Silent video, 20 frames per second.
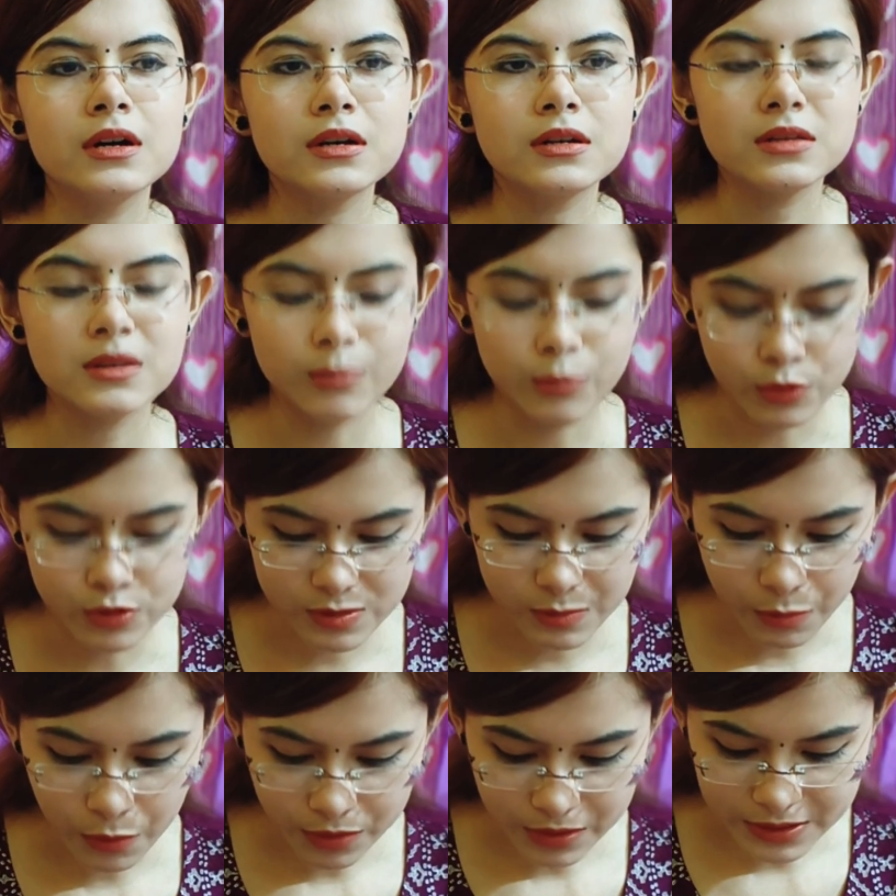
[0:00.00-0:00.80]
the most
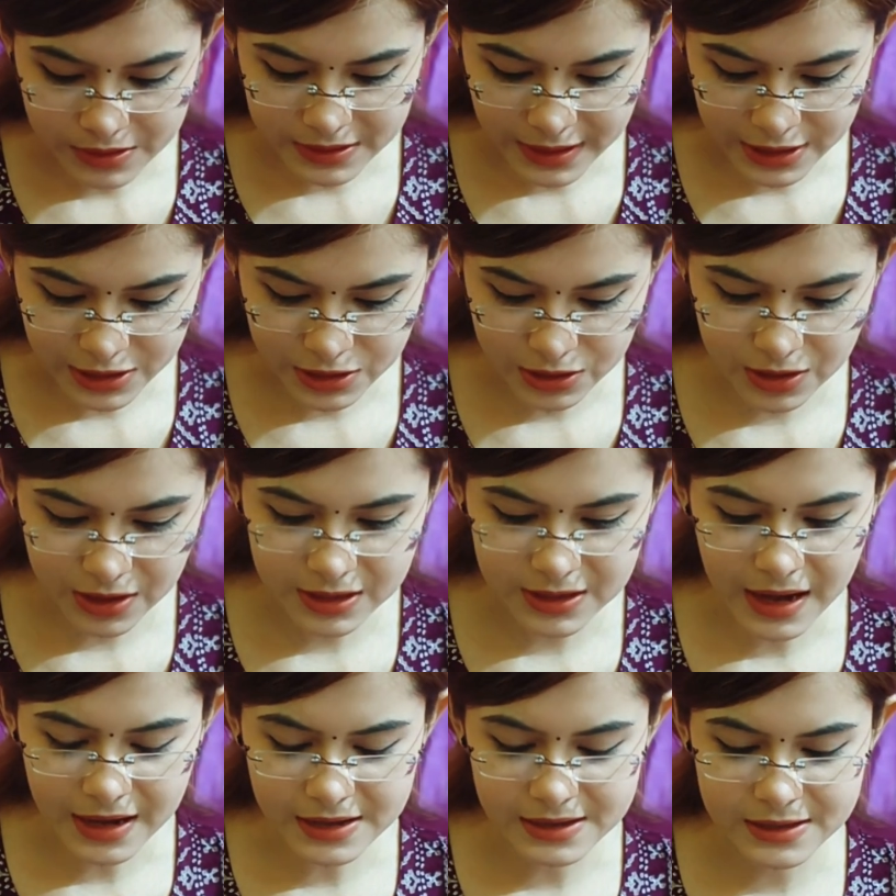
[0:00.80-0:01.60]
important section, and
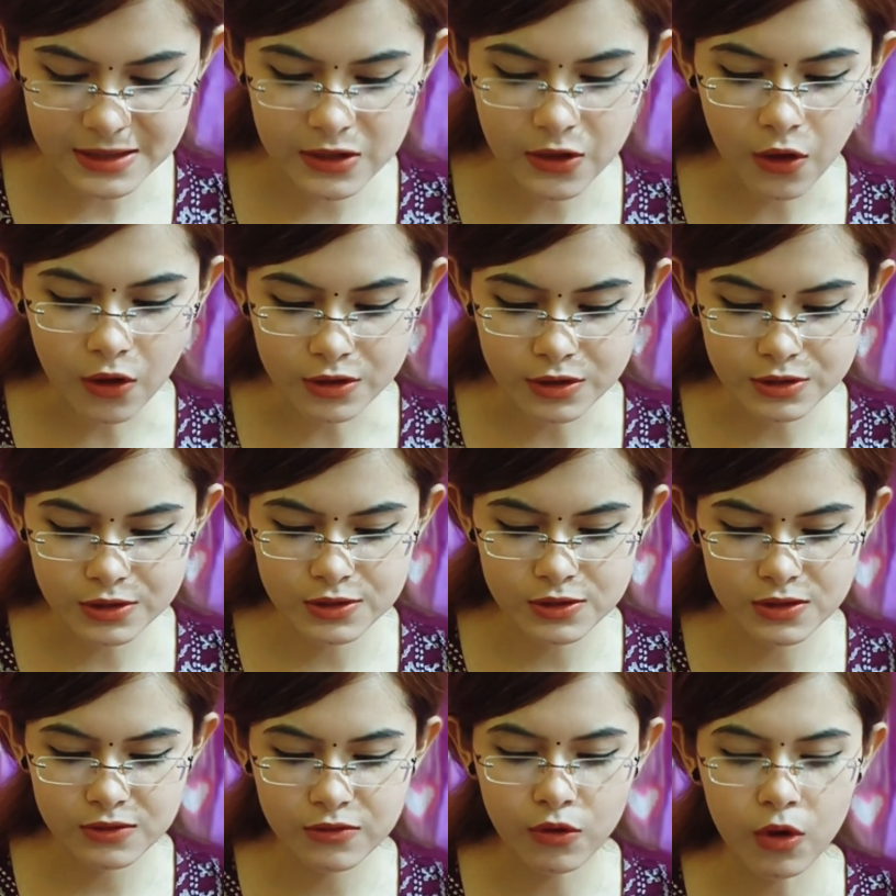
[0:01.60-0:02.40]
that is the
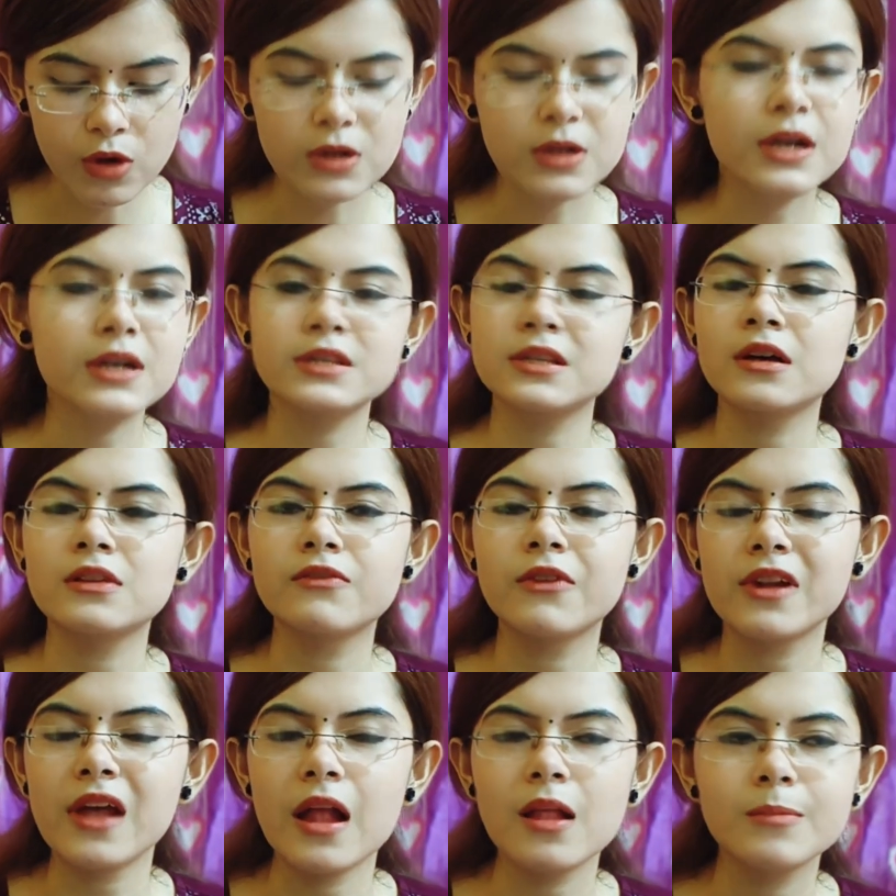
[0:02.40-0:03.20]
colleges of Kolkata,
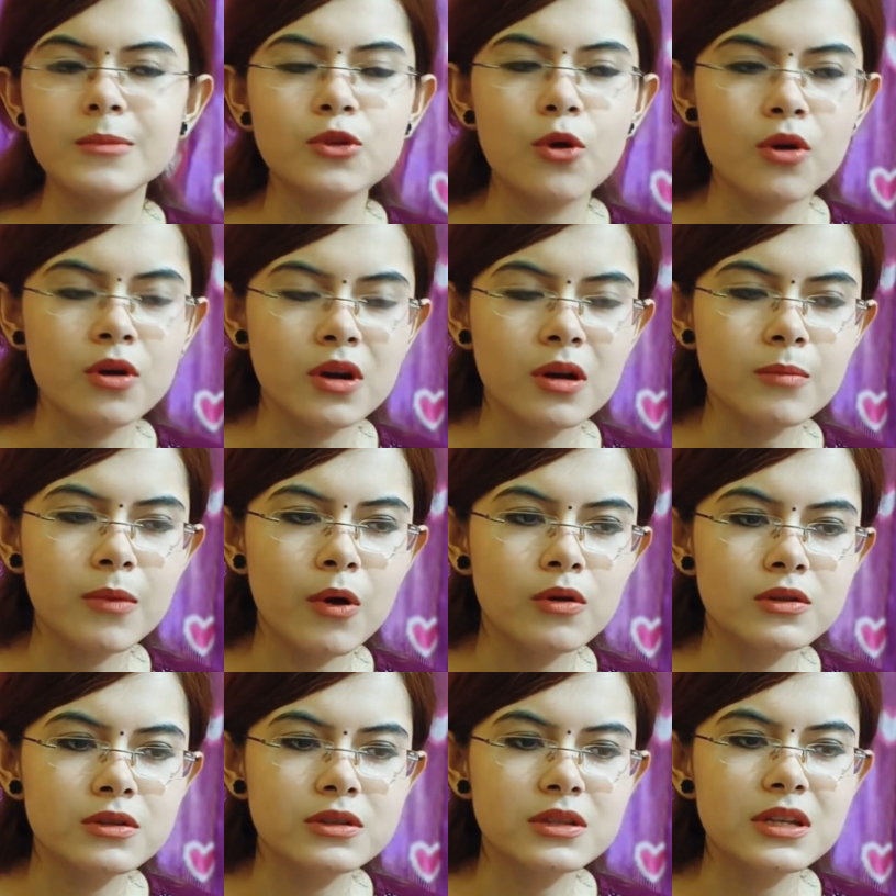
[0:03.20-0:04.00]
where I'll be talking
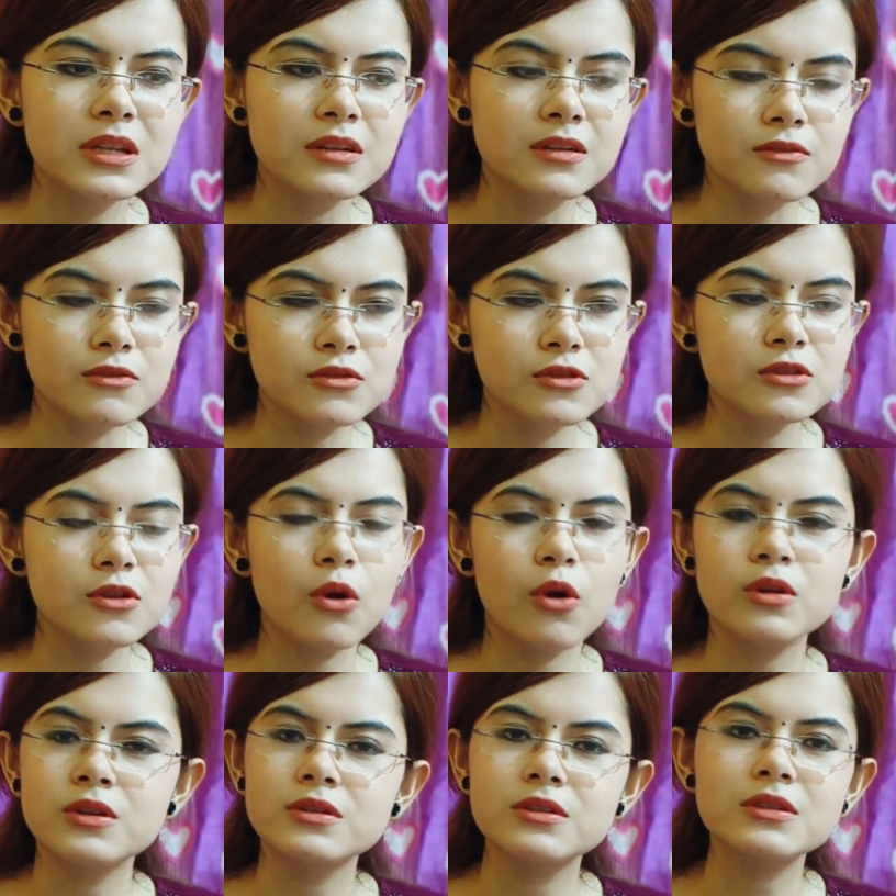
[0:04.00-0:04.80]
about the individual
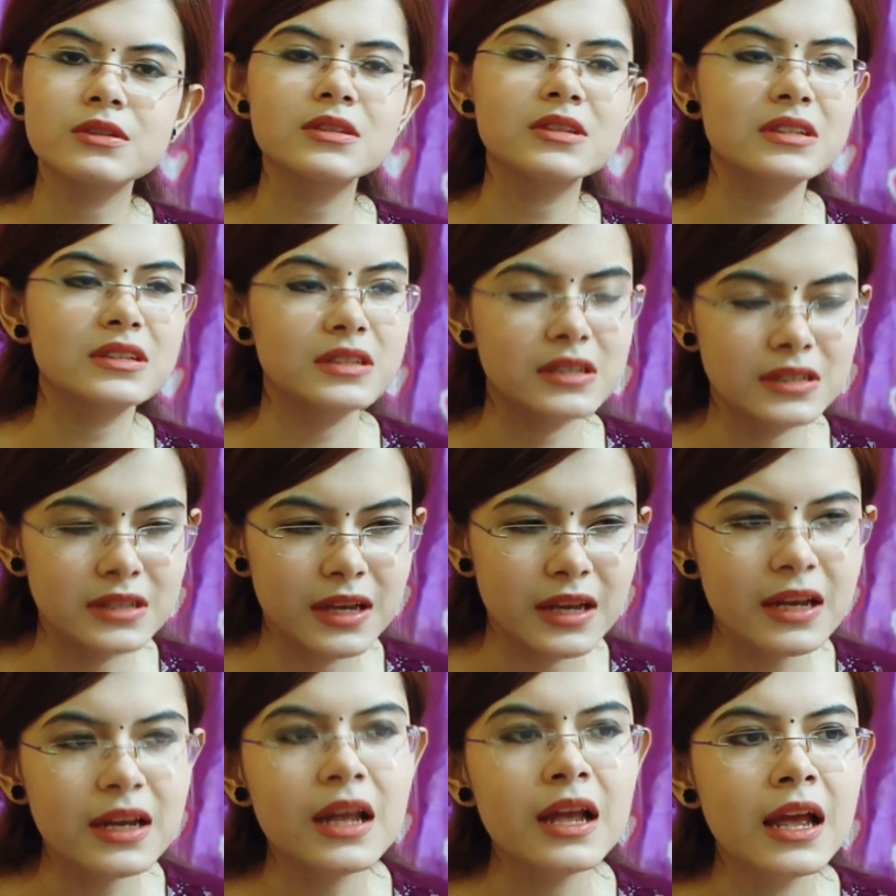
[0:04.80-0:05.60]
colleges in
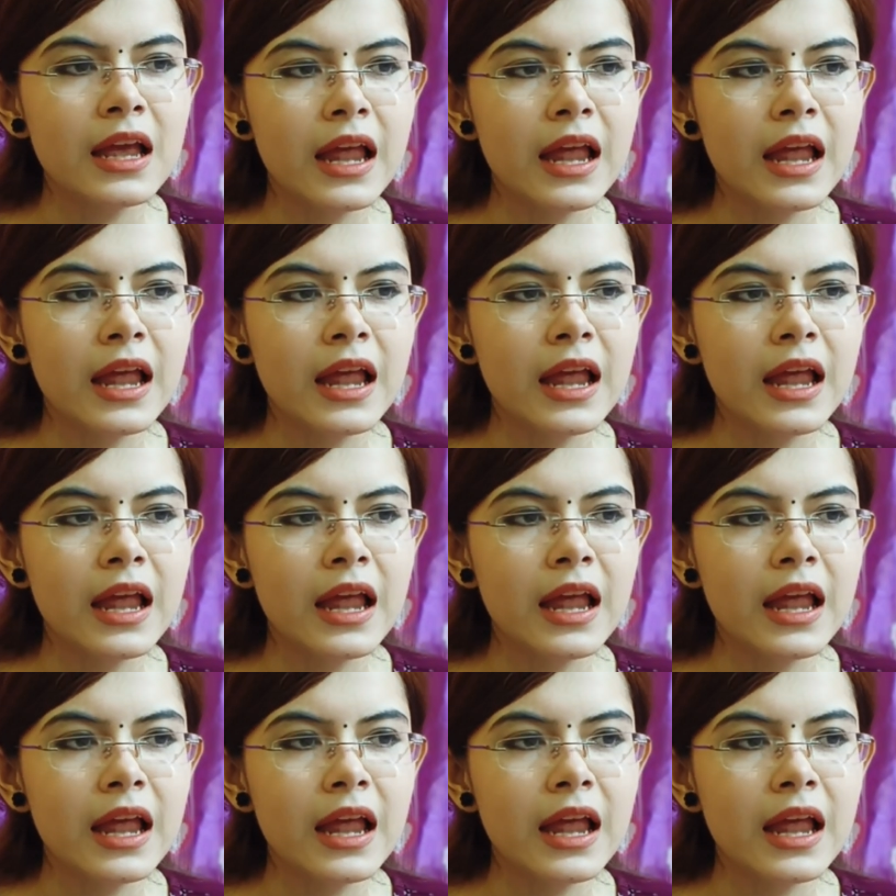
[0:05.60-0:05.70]
detail.